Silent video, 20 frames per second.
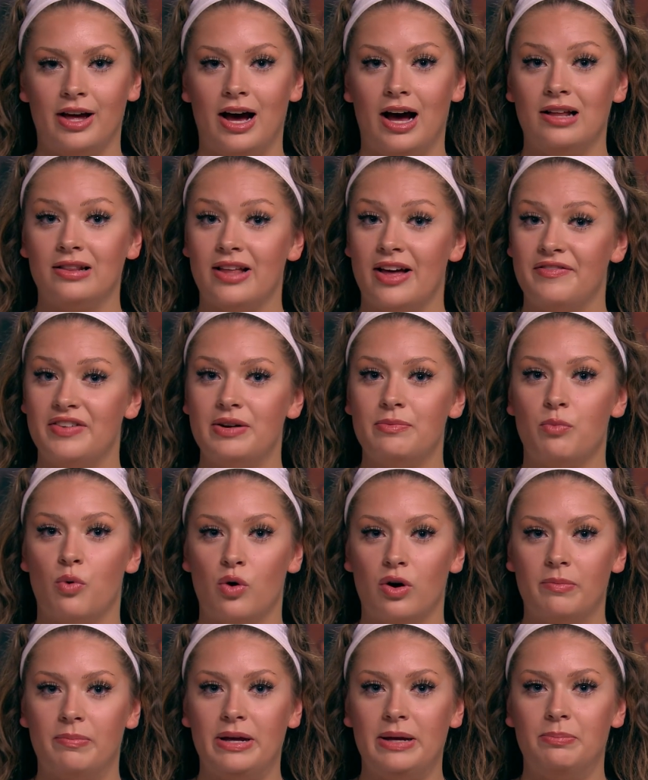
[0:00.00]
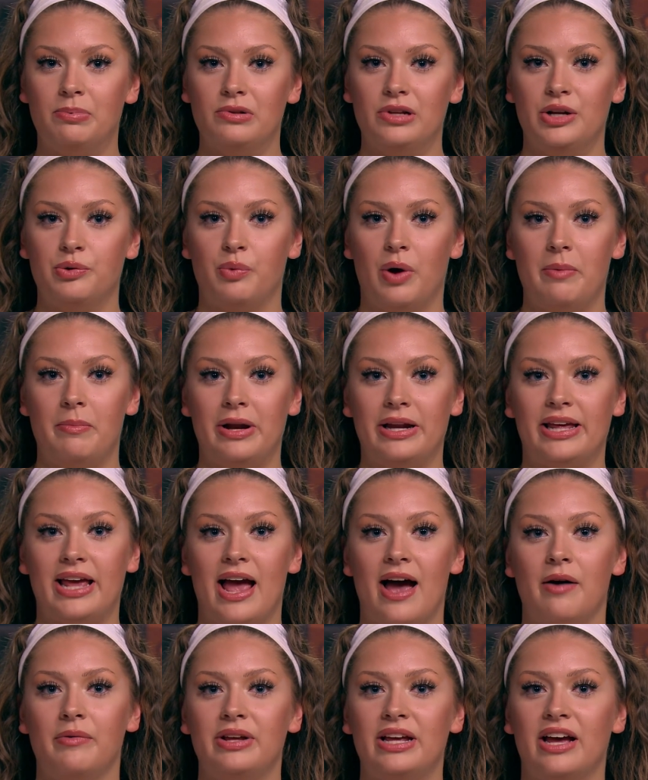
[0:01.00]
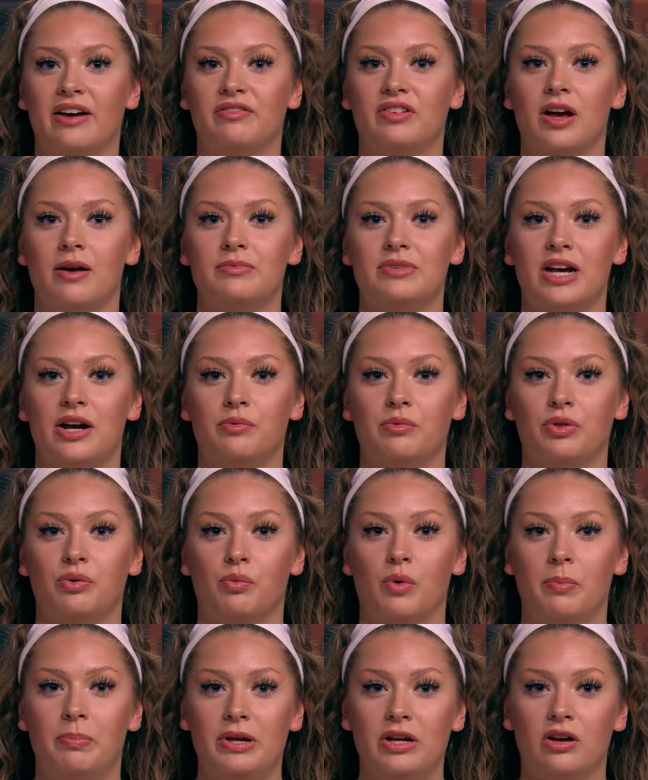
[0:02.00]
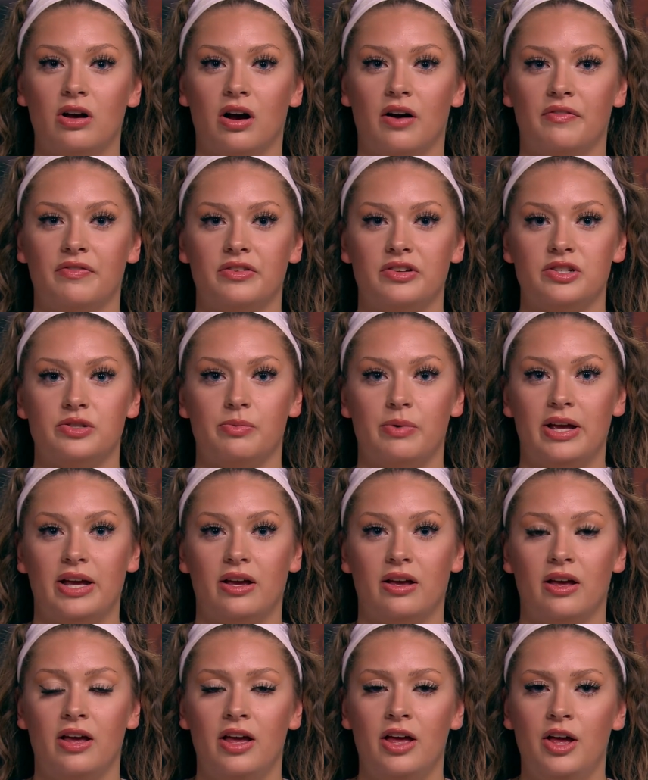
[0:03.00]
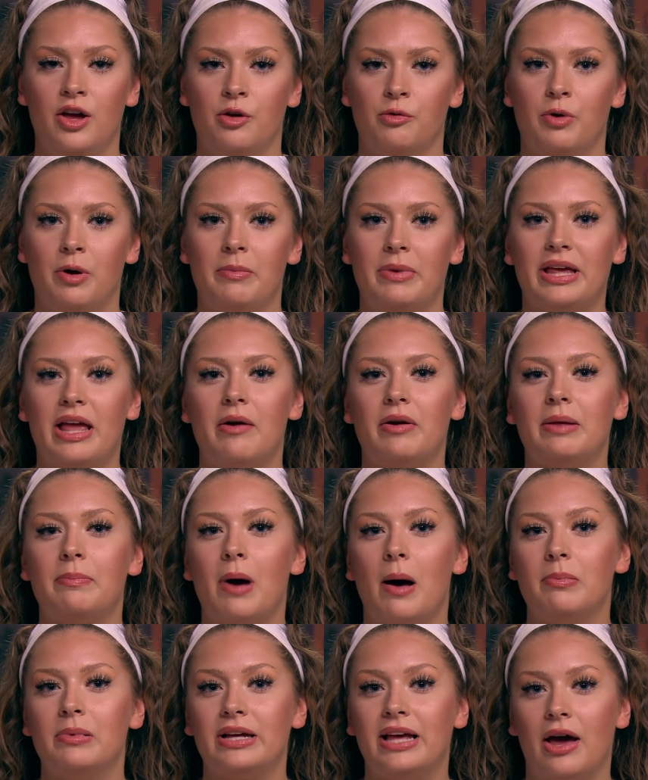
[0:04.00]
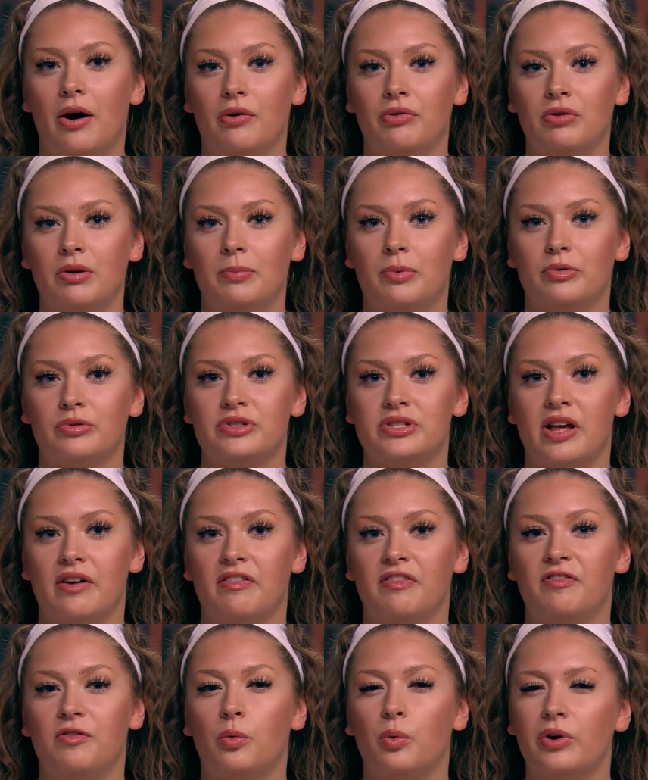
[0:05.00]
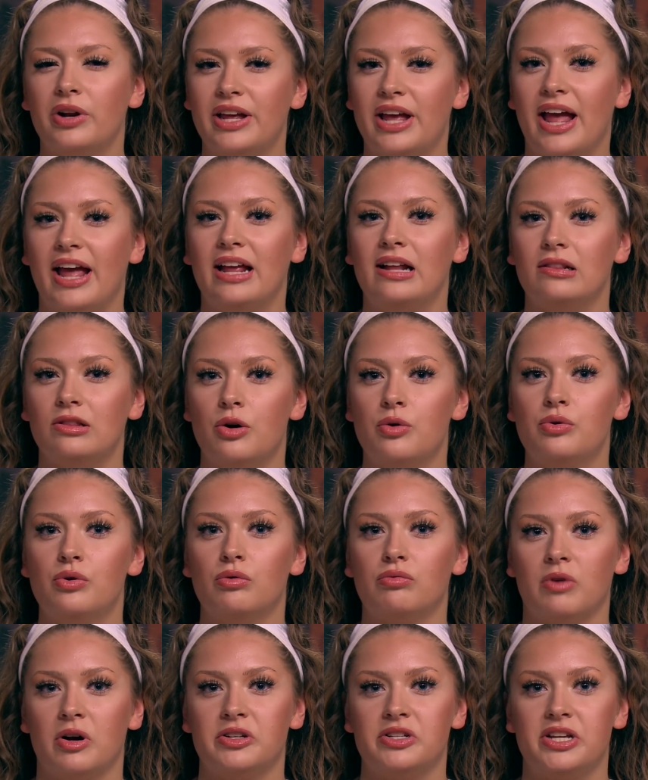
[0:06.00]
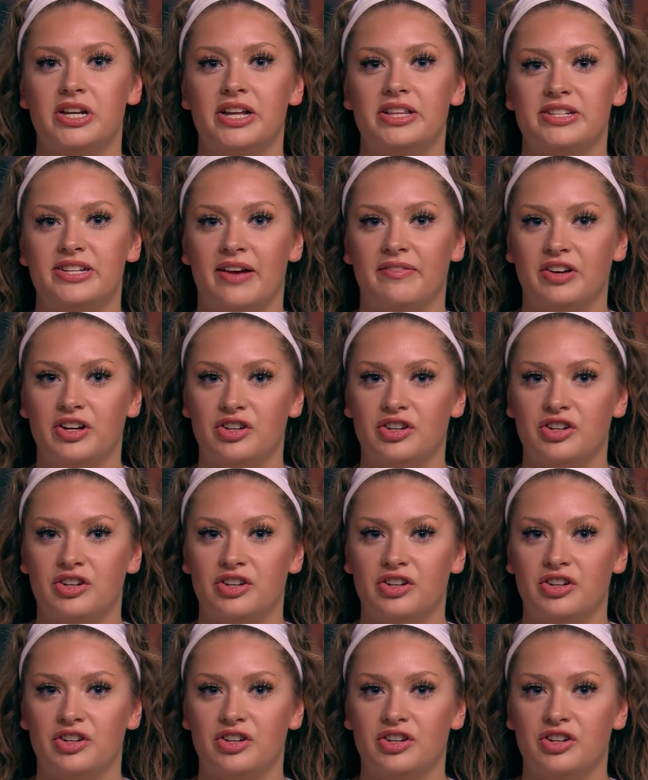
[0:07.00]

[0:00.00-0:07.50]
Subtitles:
Eleven more people in Whitman County have come down with whooping cough this week. Whitman County Public Health reports that 48 local residents have